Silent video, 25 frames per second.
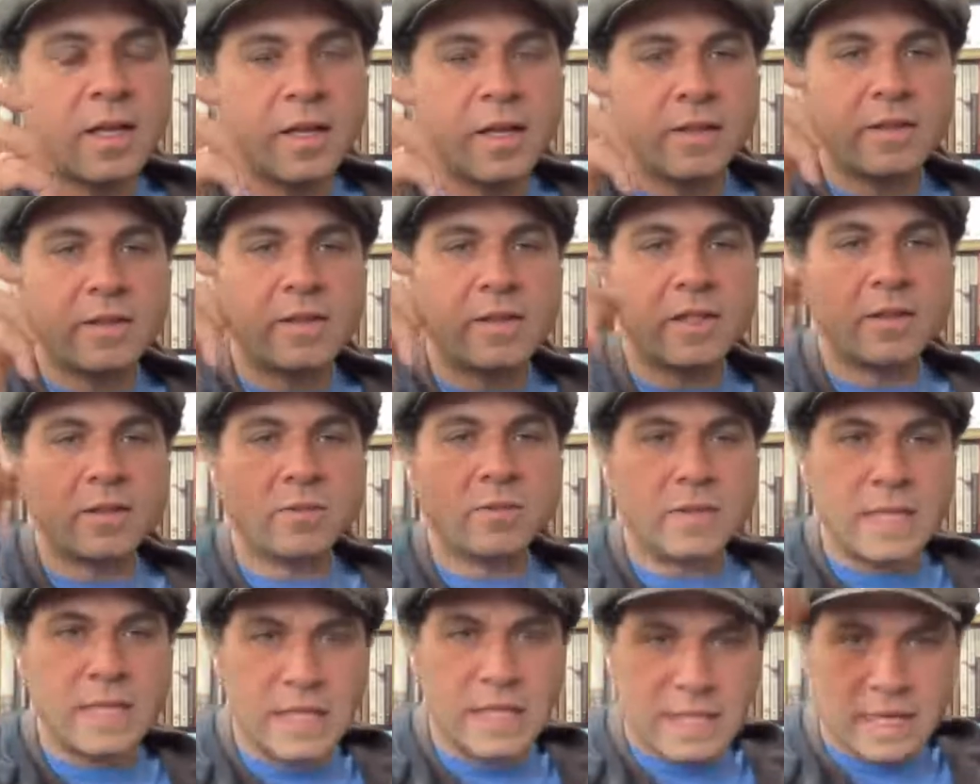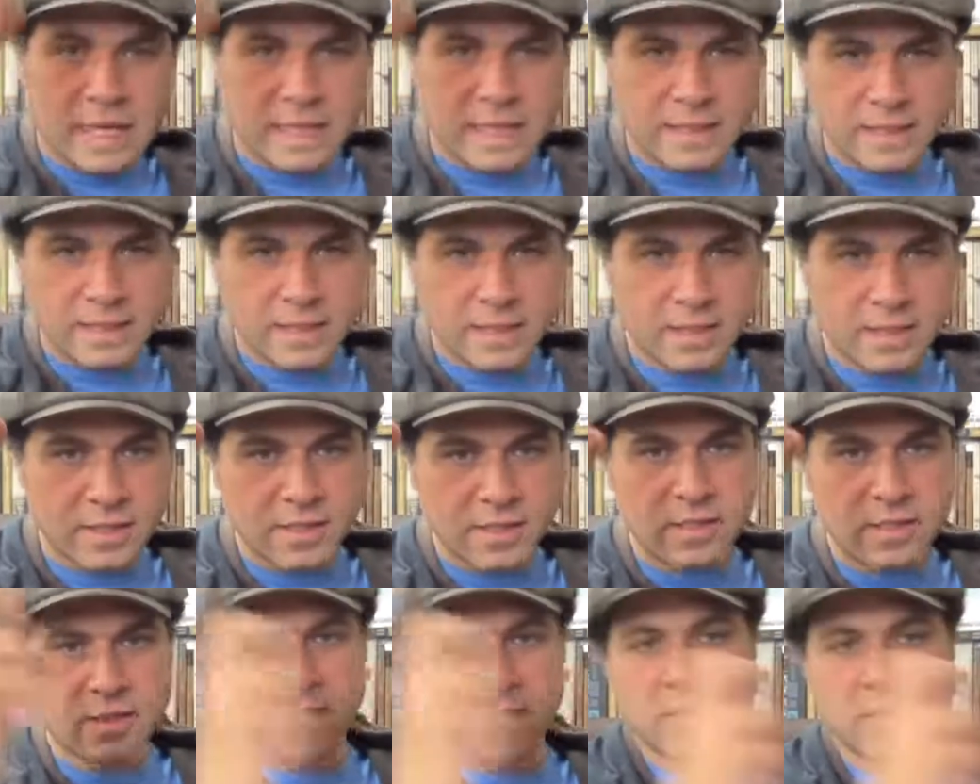the unique
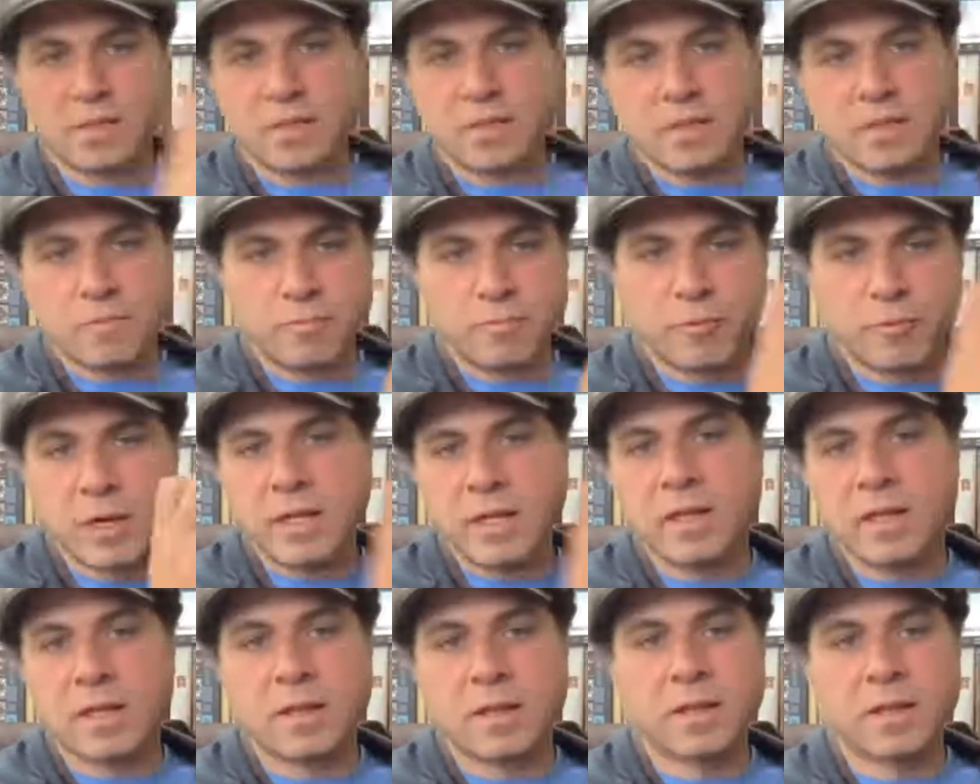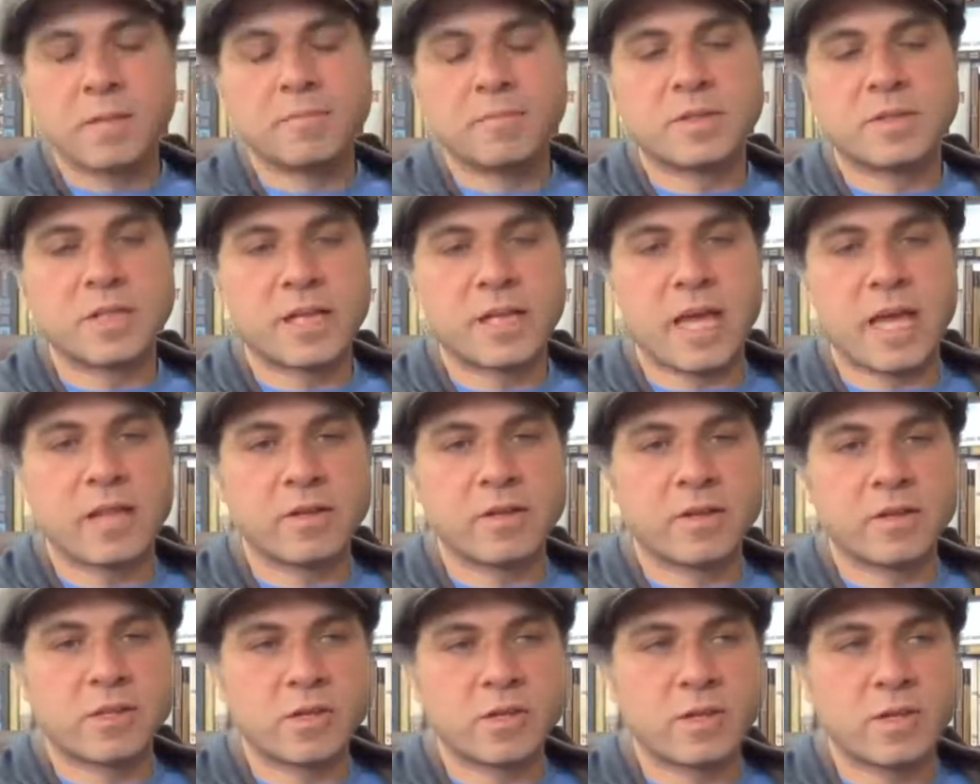ideas, bringing them
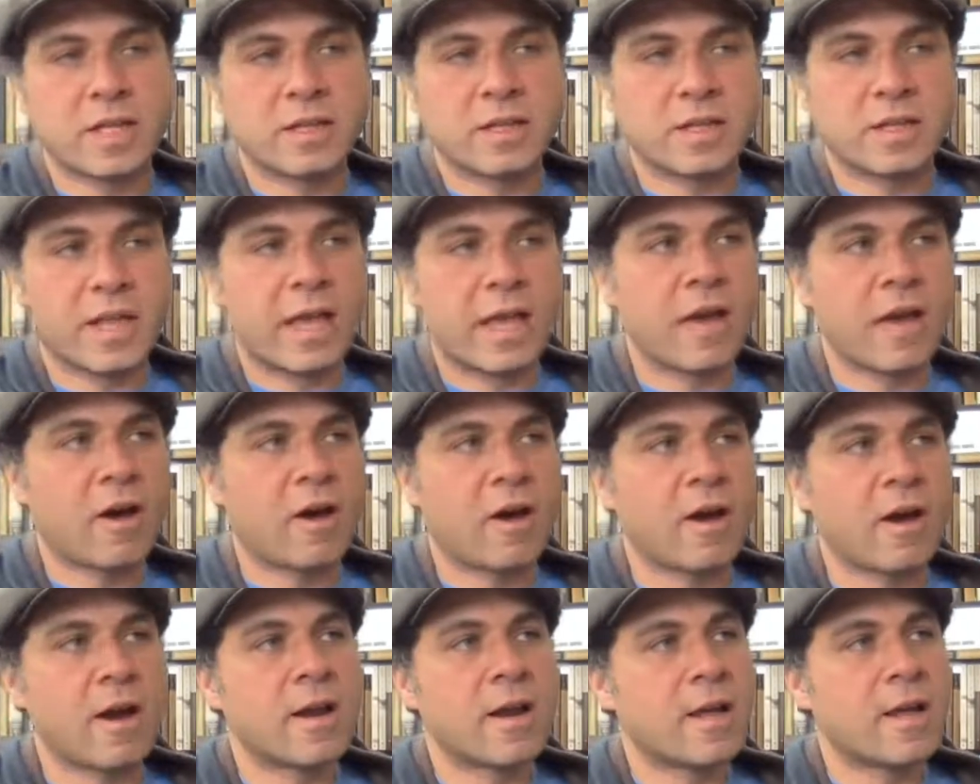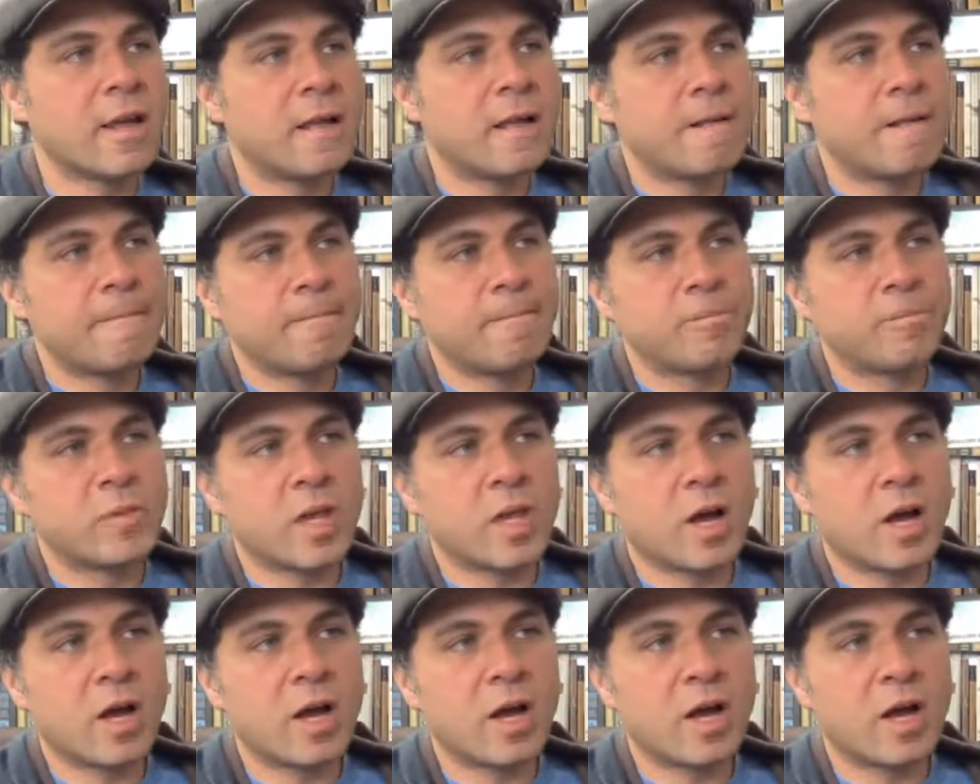together so that they are
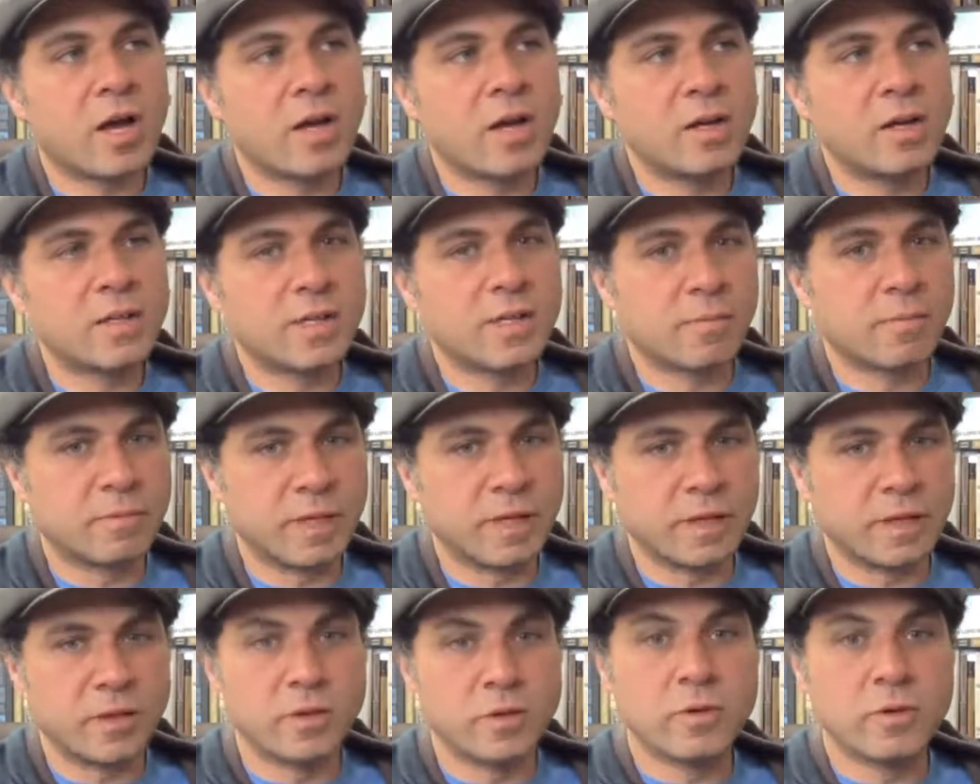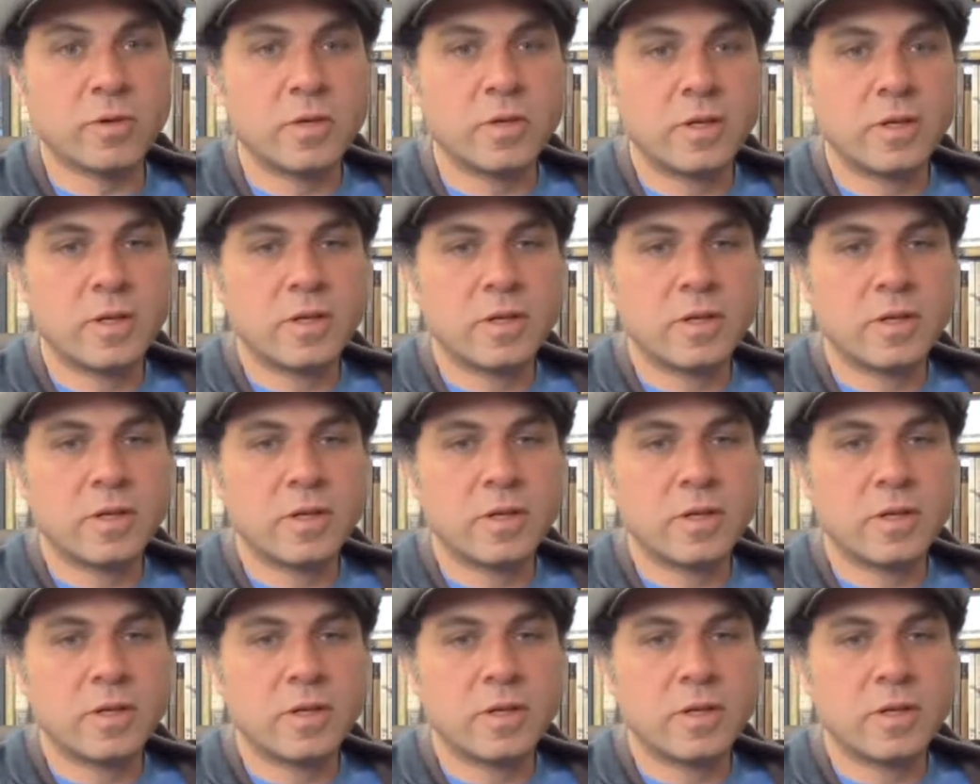something new.